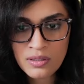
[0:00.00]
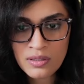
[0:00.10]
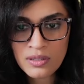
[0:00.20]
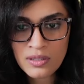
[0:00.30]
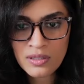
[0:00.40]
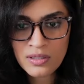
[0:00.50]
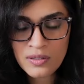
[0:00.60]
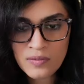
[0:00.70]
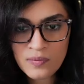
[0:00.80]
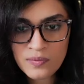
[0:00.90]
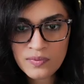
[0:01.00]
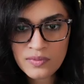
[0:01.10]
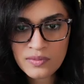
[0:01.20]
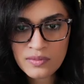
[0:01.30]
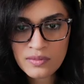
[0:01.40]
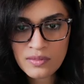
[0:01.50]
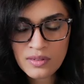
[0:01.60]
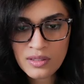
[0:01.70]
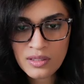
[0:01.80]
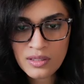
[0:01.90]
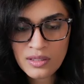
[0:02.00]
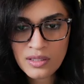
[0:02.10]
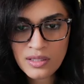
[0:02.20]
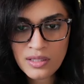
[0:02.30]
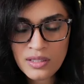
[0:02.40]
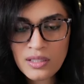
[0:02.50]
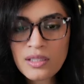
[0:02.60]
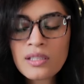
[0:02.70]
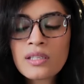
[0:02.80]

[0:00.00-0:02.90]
[no speech]